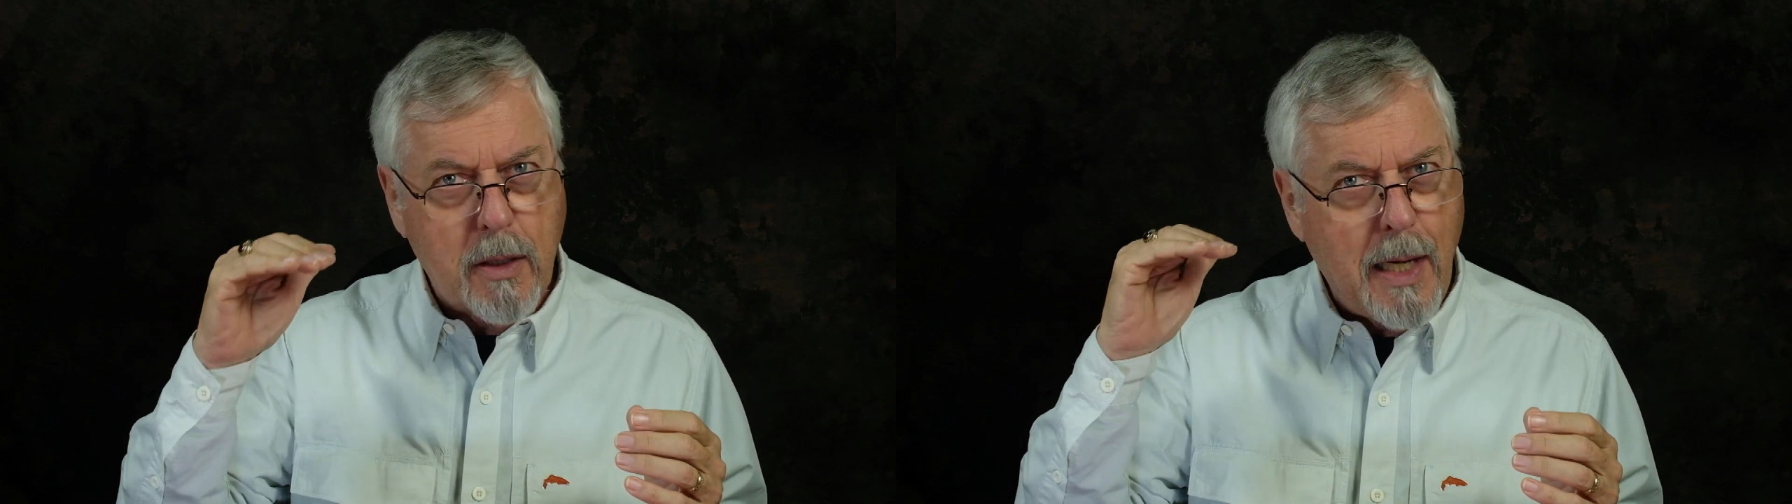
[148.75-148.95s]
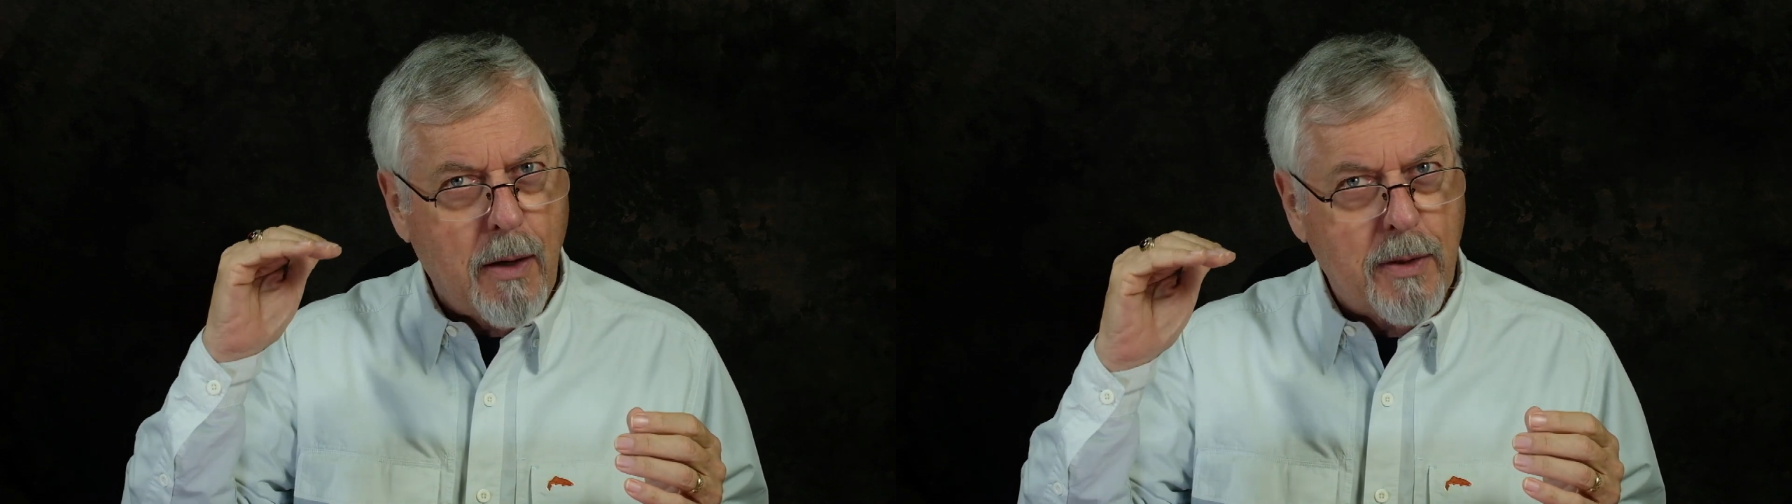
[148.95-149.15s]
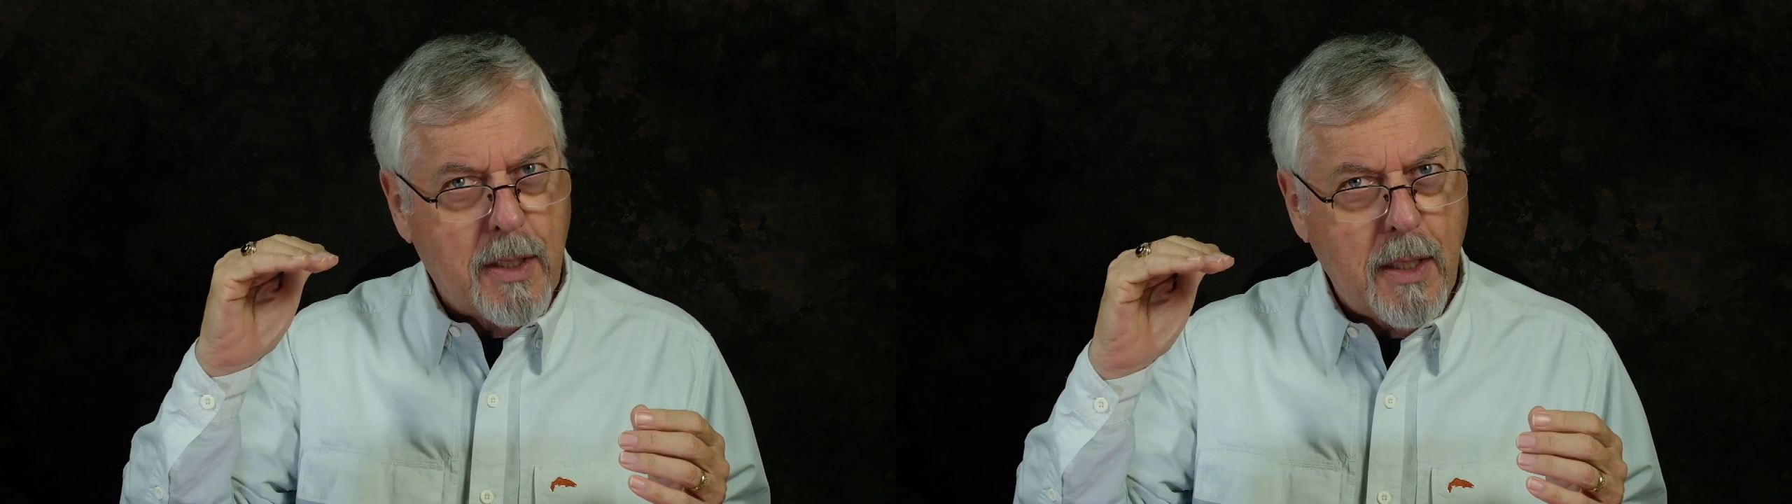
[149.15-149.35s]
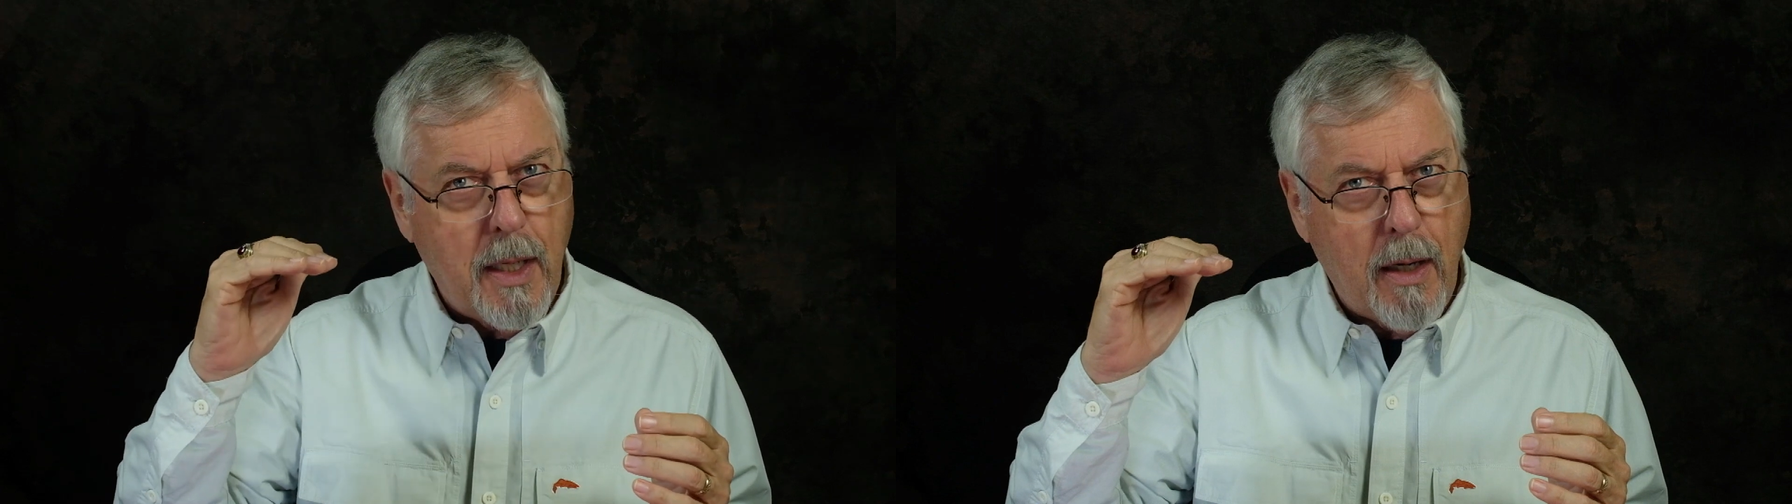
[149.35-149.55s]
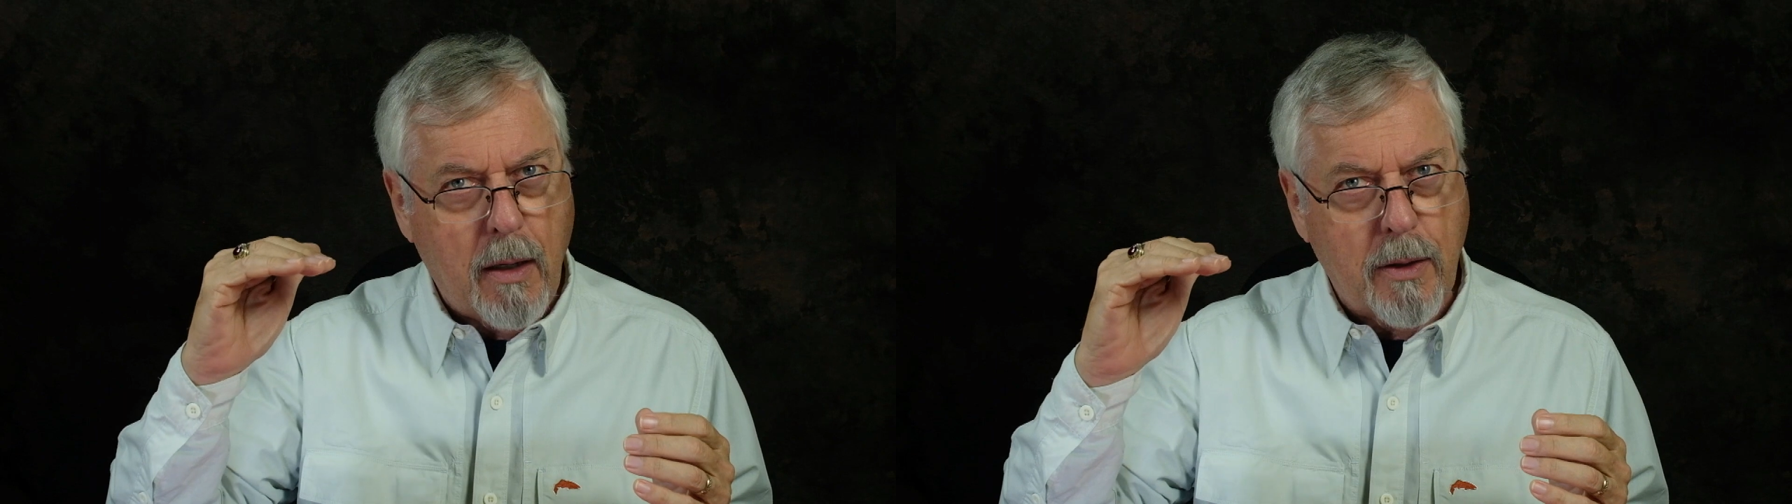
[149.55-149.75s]
and now is
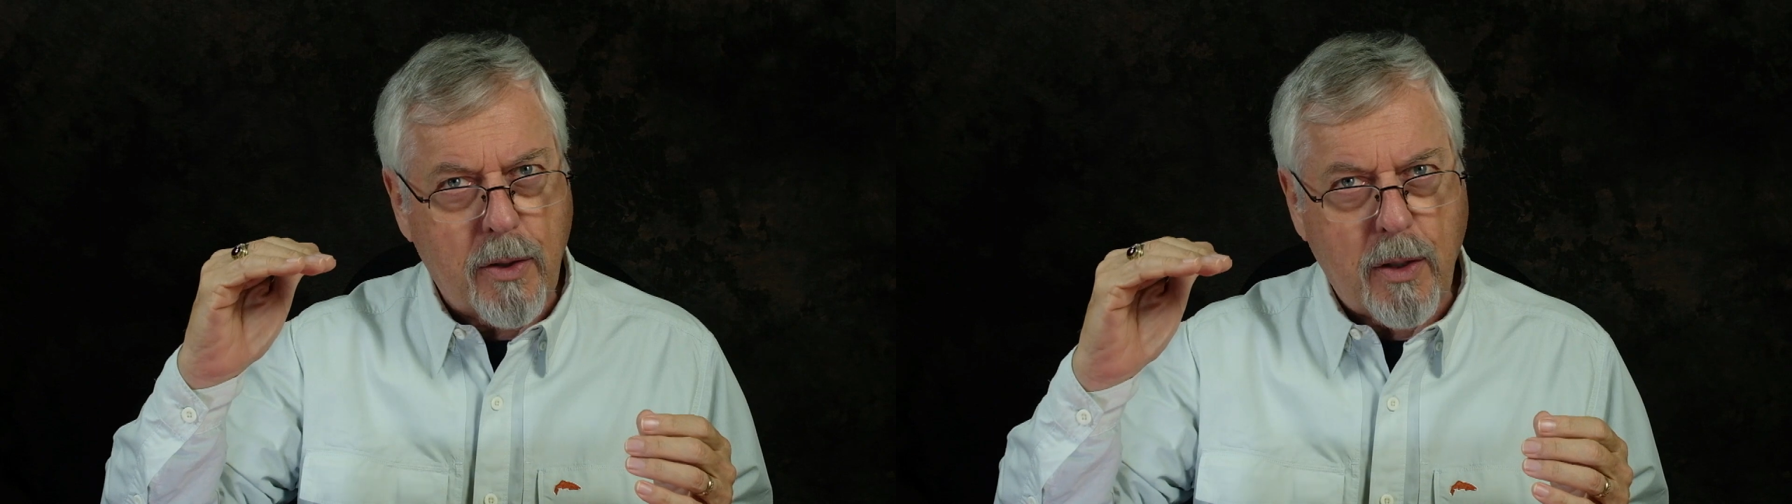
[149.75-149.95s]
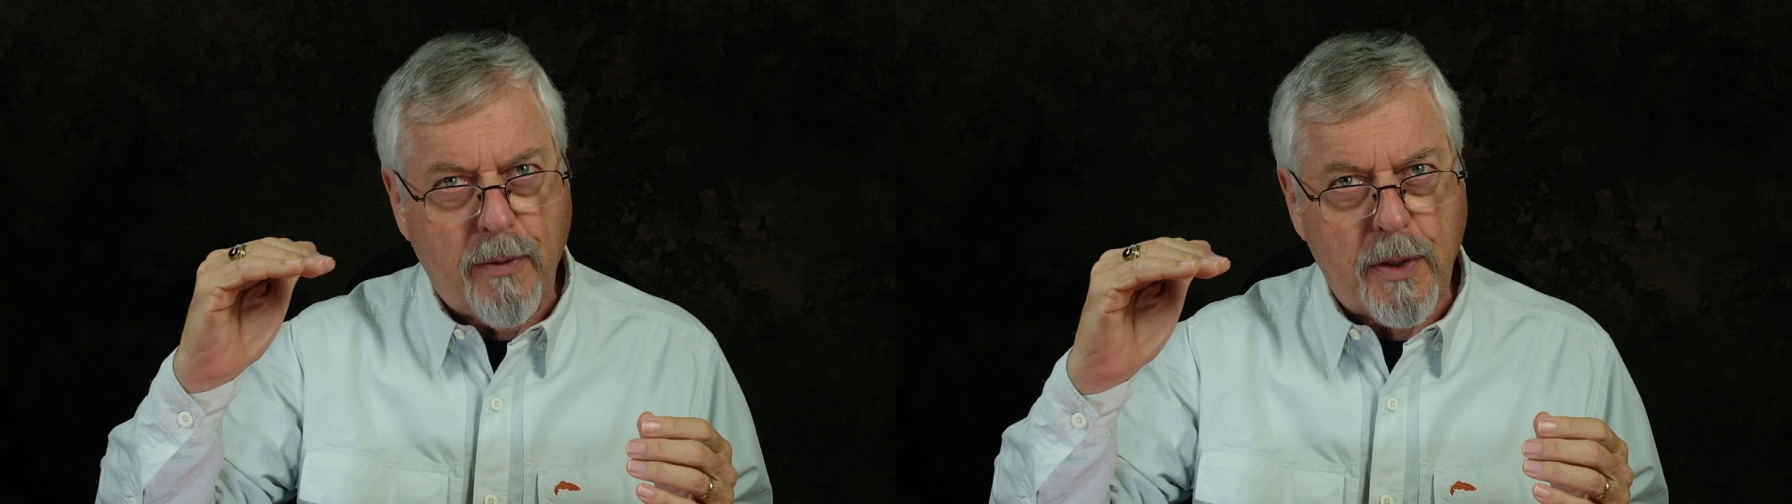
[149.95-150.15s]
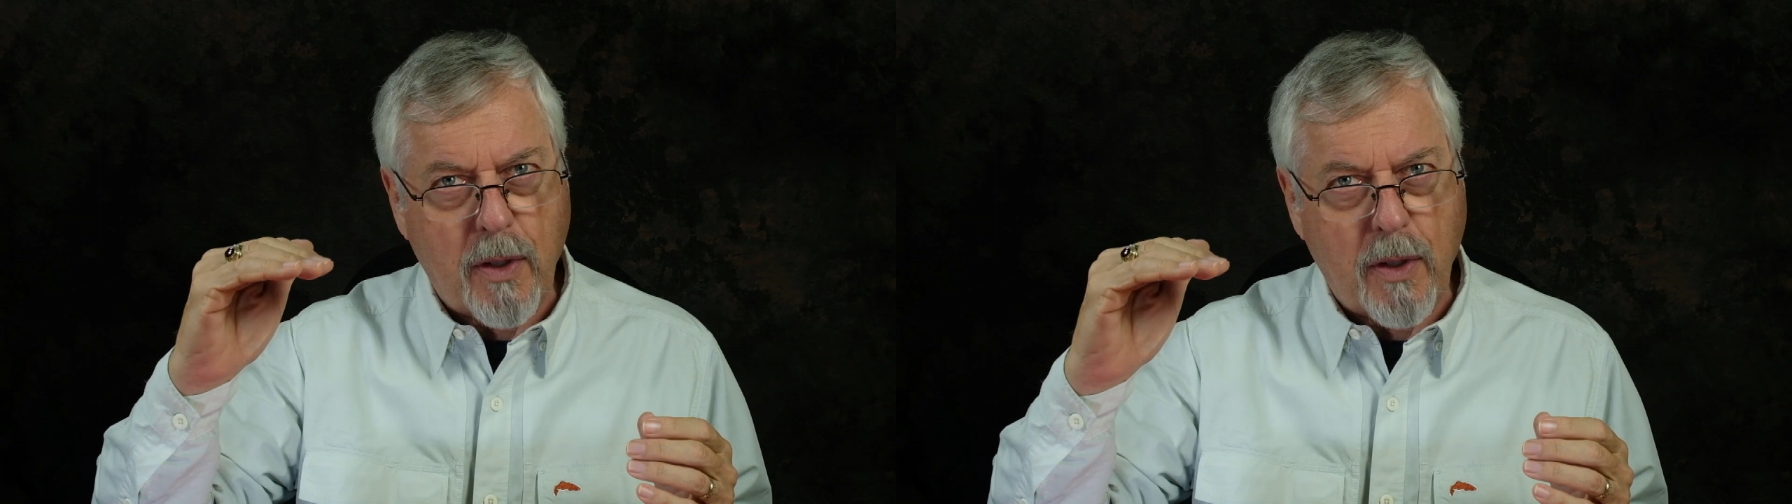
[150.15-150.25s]
sitting on the surface